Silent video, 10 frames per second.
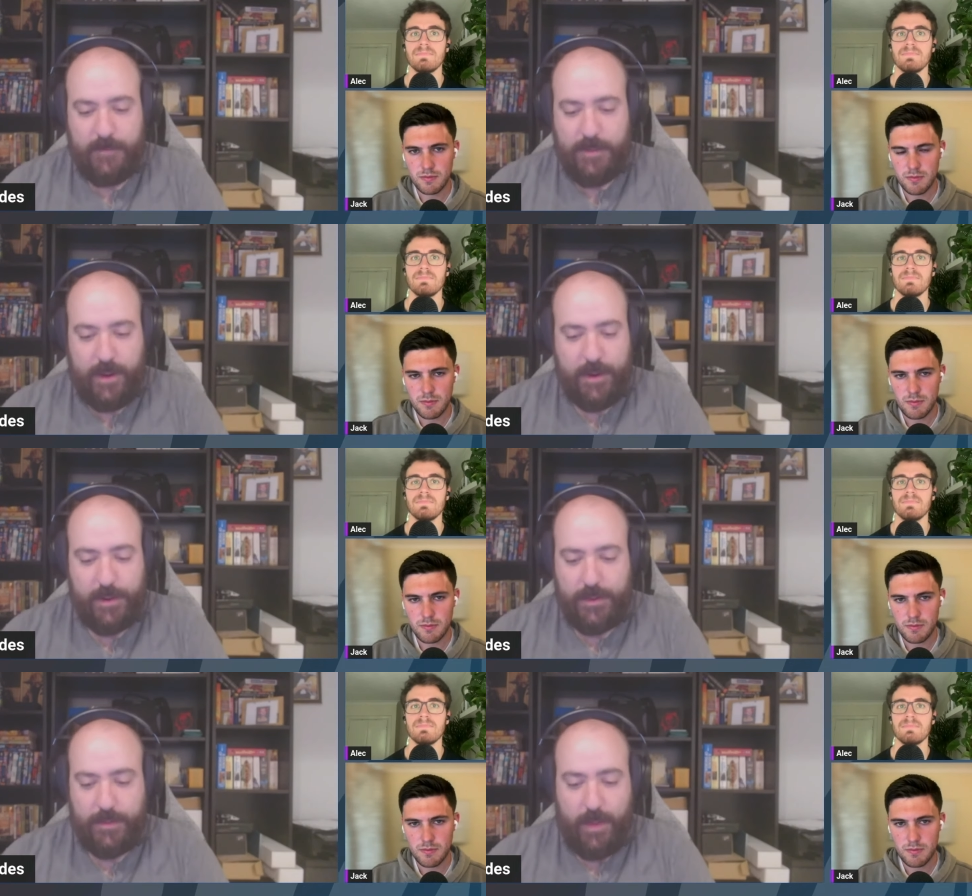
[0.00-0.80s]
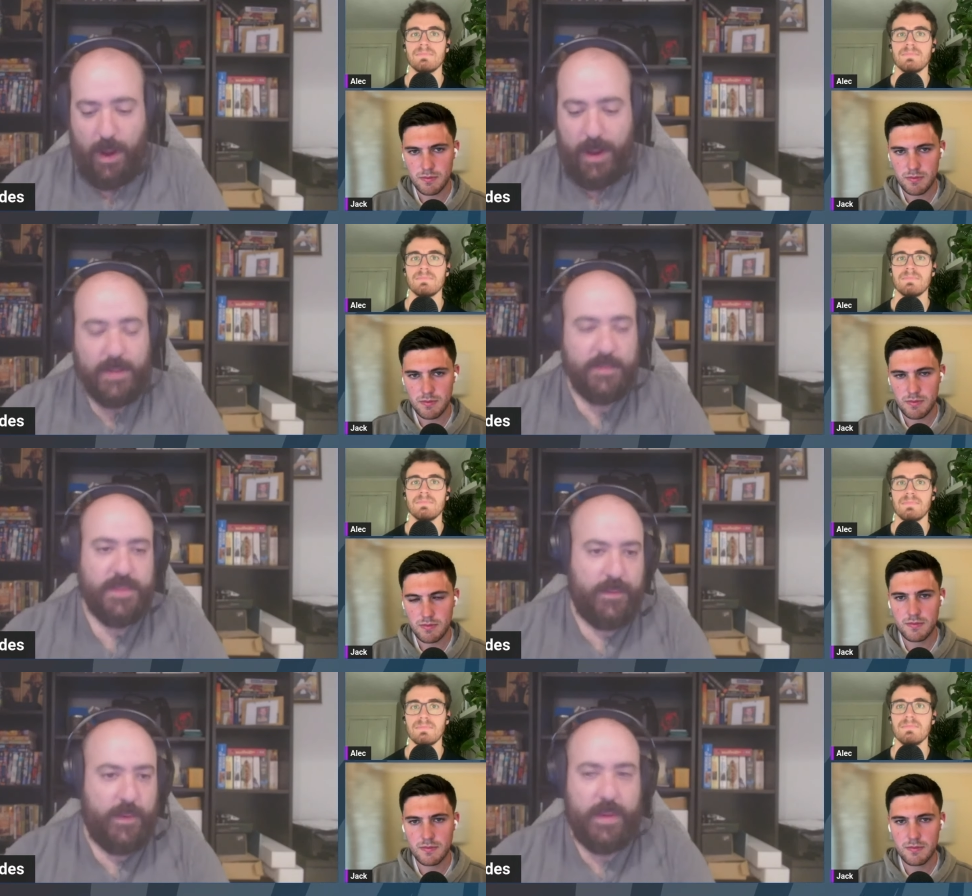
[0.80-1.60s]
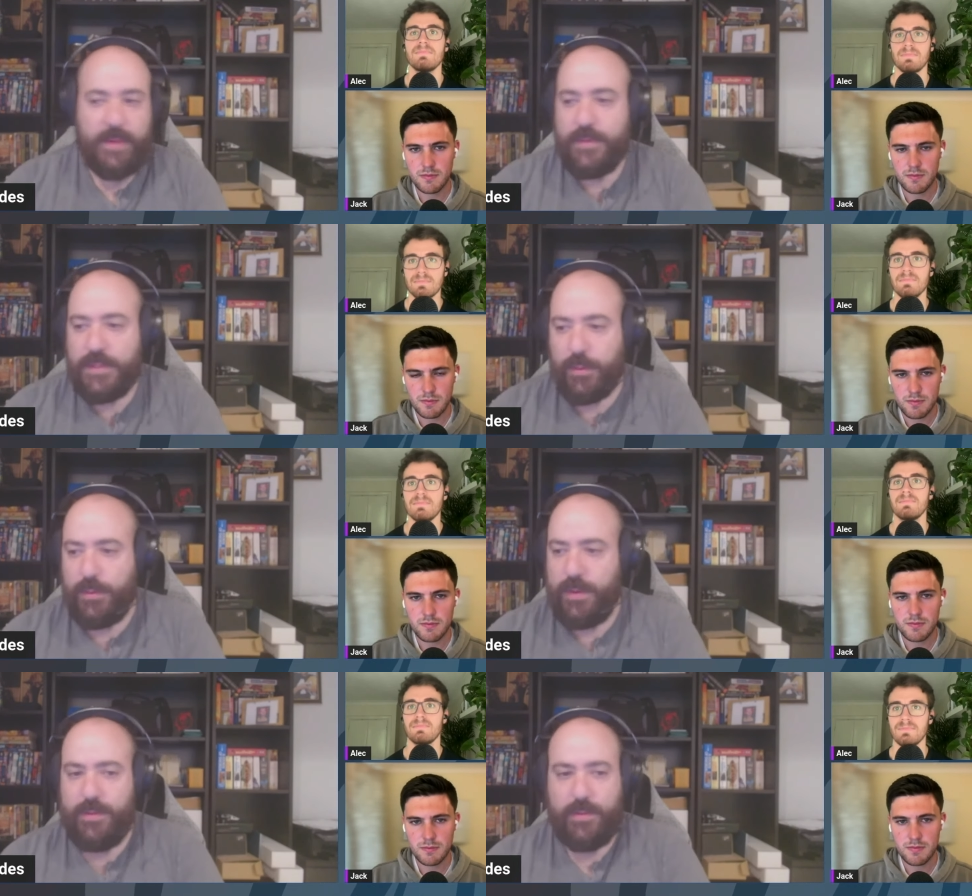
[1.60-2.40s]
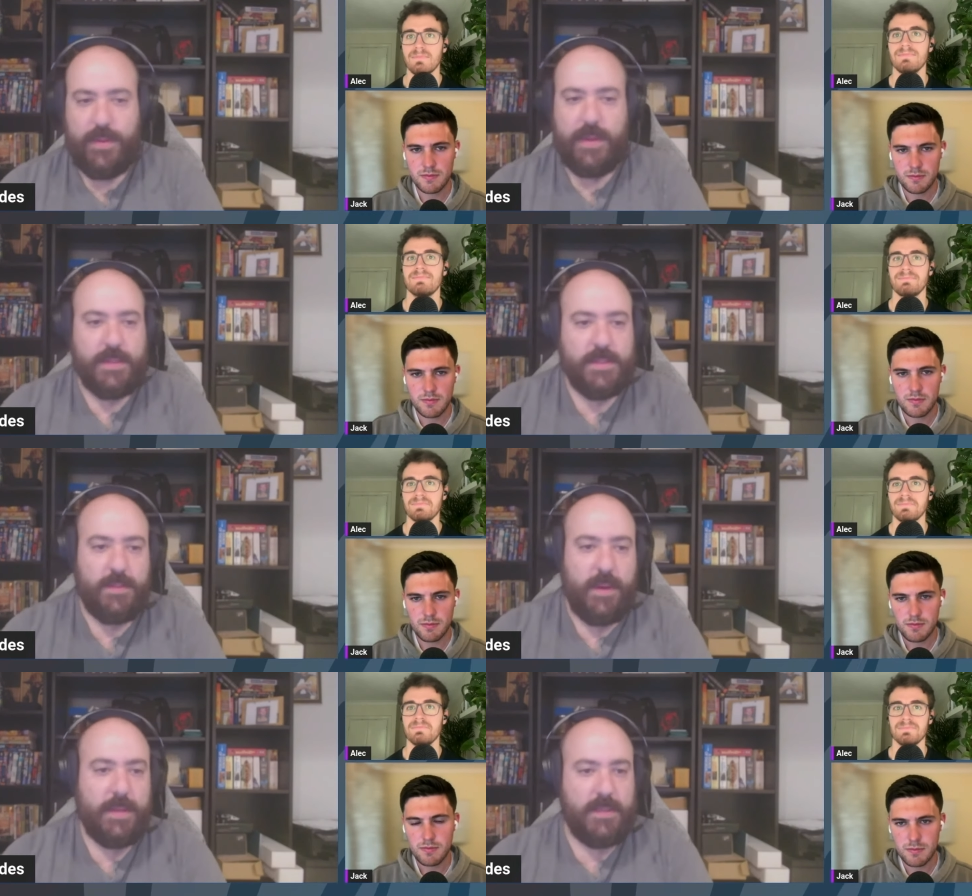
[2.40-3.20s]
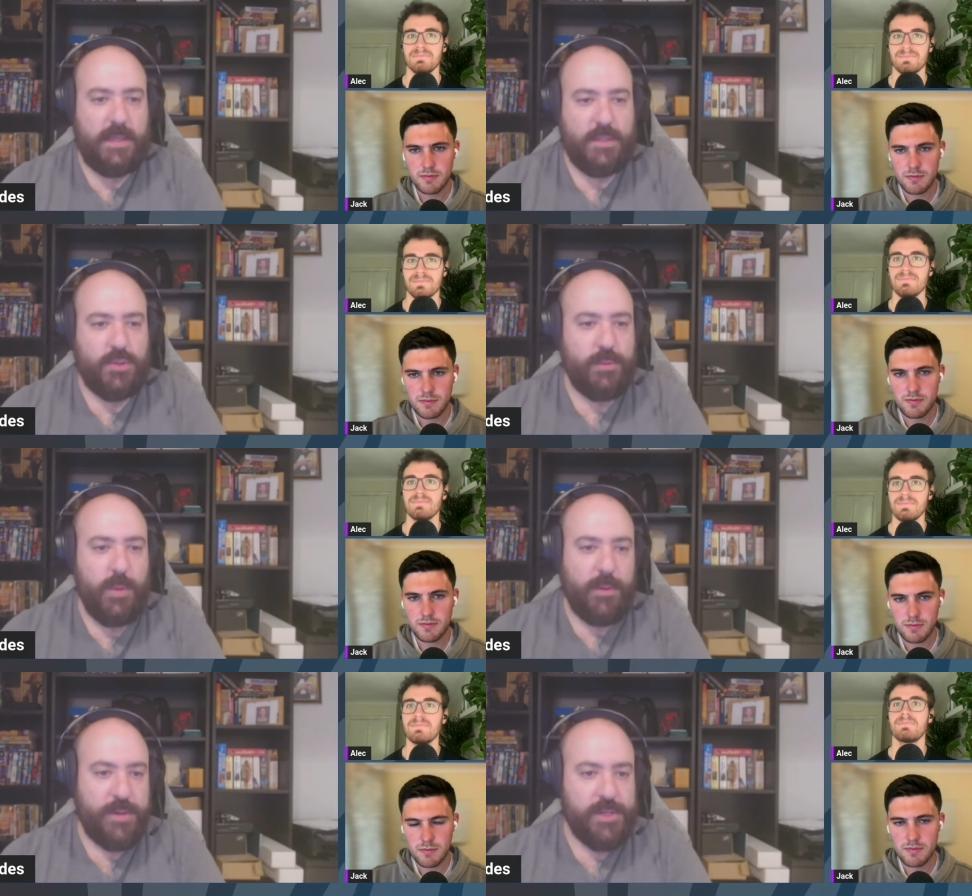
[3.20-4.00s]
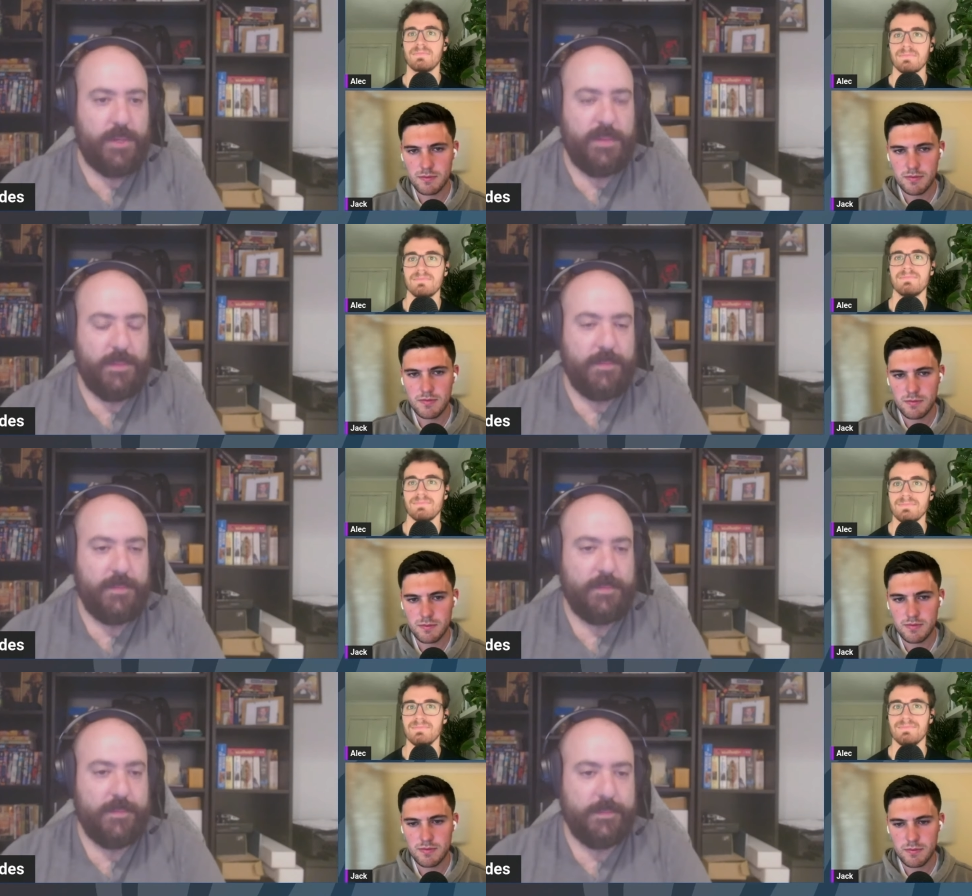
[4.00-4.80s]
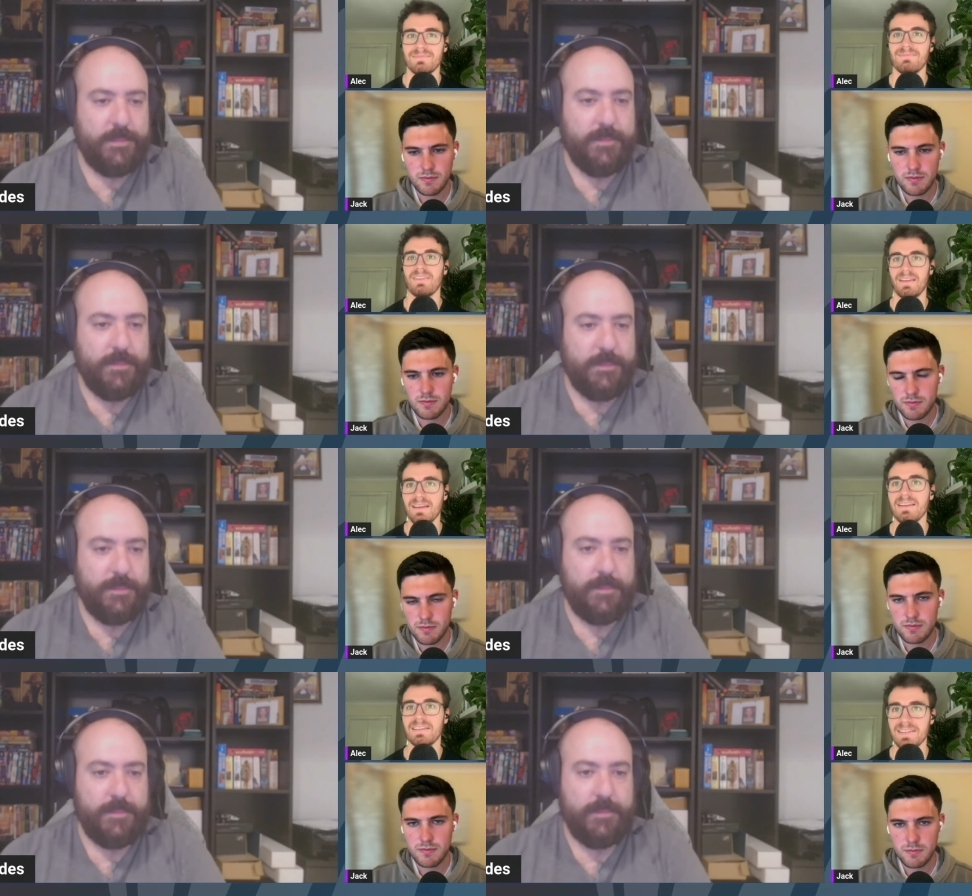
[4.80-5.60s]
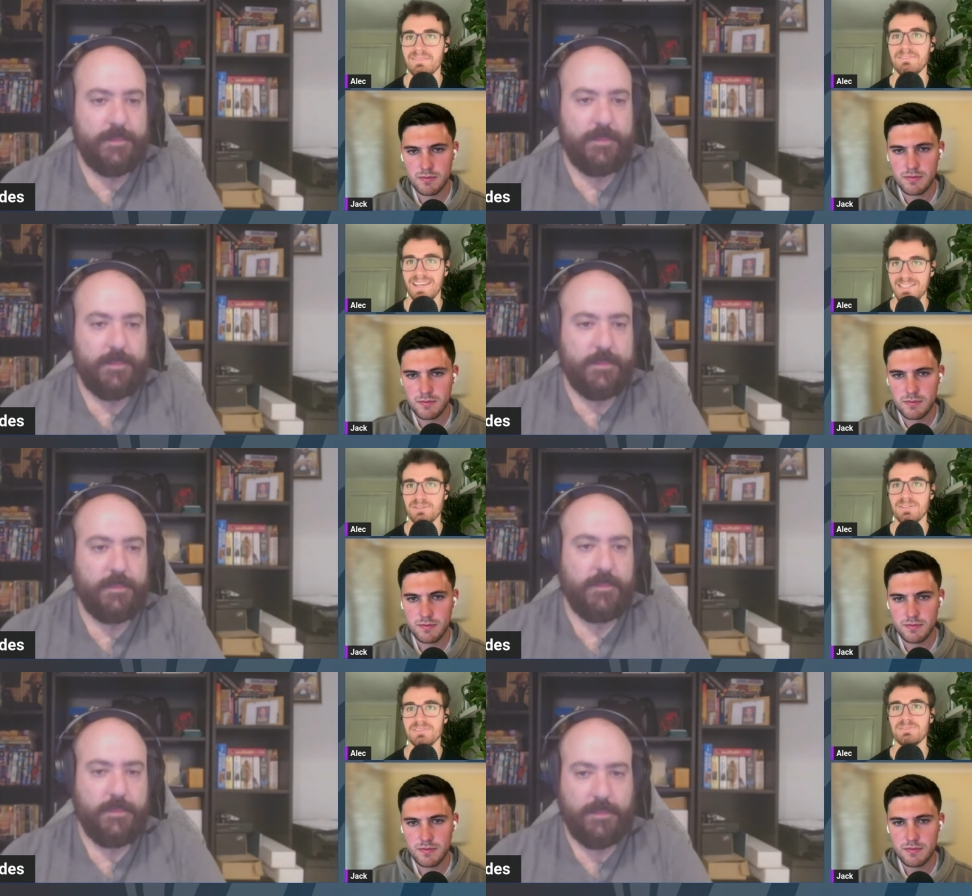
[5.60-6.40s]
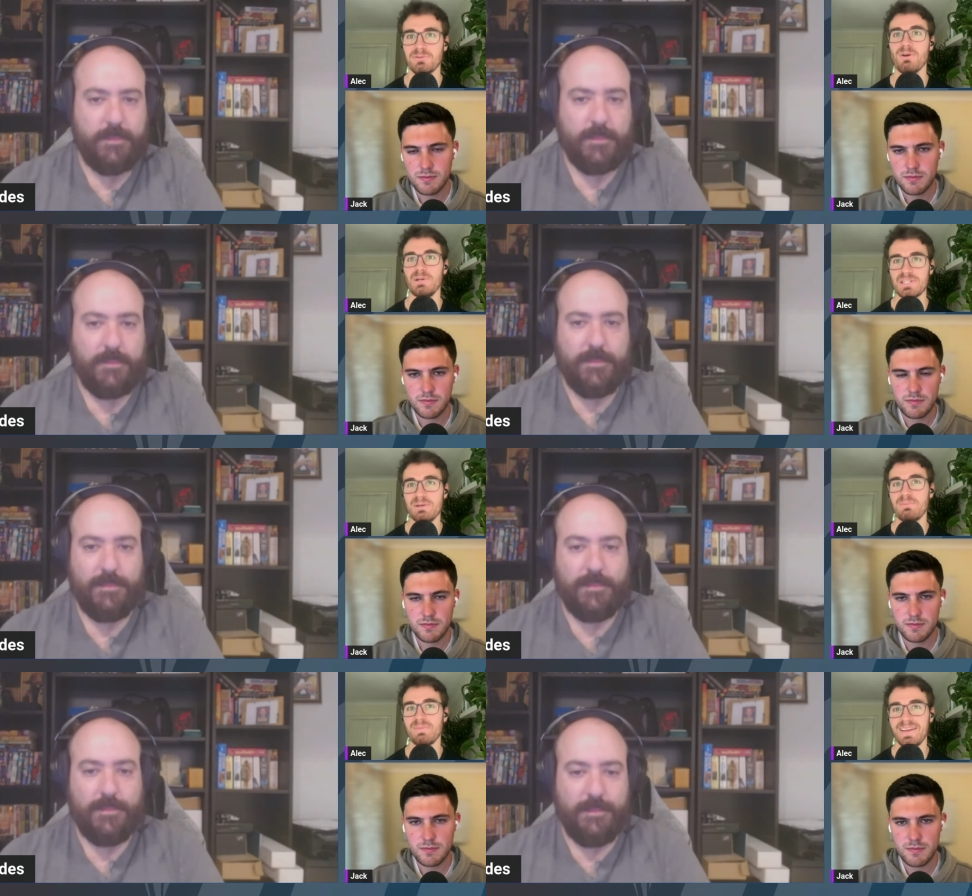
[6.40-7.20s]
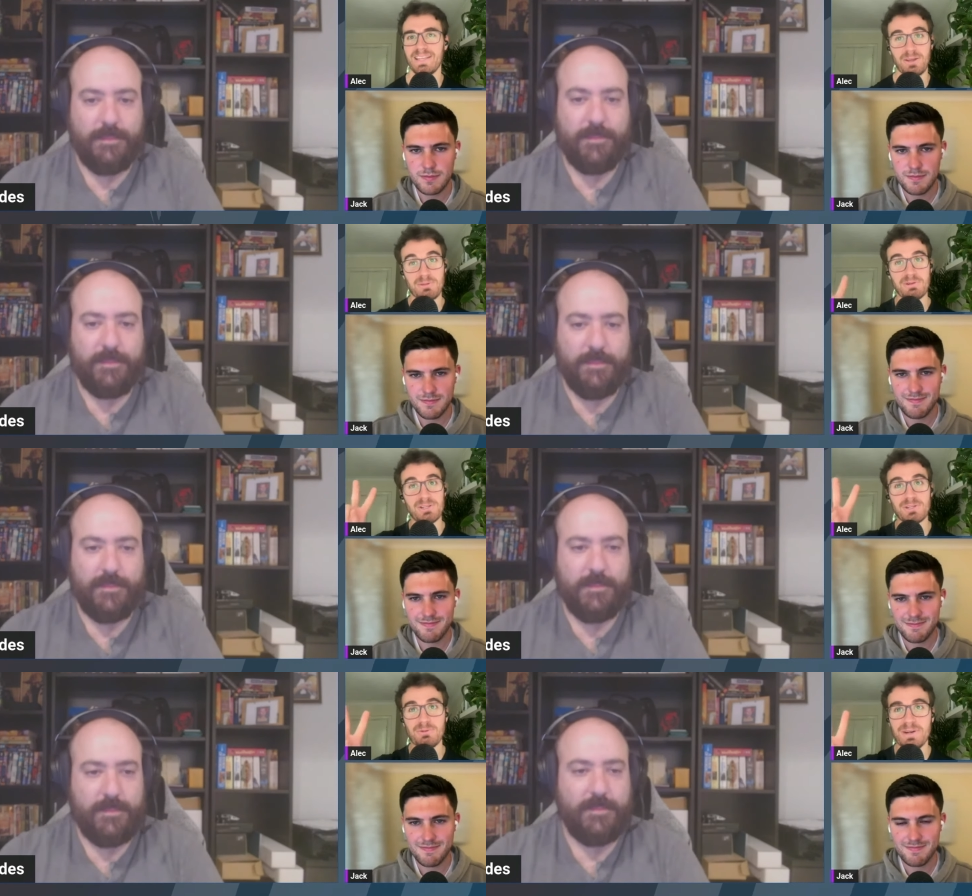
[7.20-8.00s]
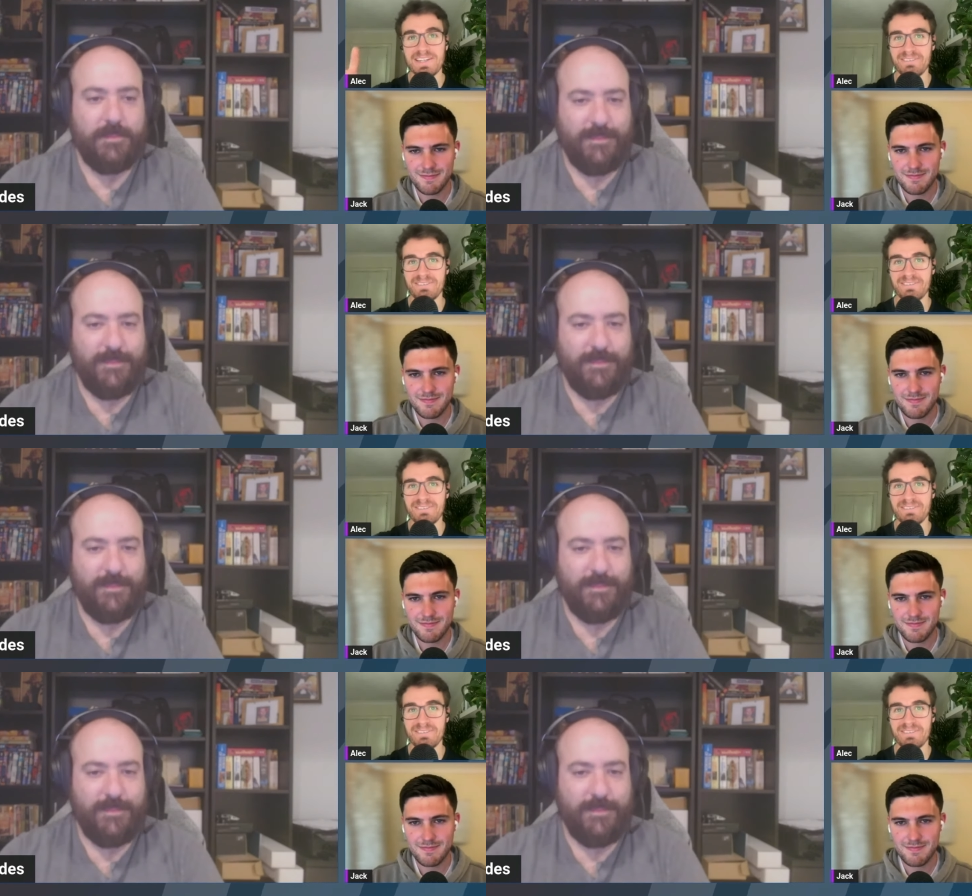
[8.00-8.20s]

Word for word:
Speaker 1: their items, their inventory, their things, right? It's true ownership.
Speaker 2: I like that. That's good. True ownership. Uh, that could have been a two-word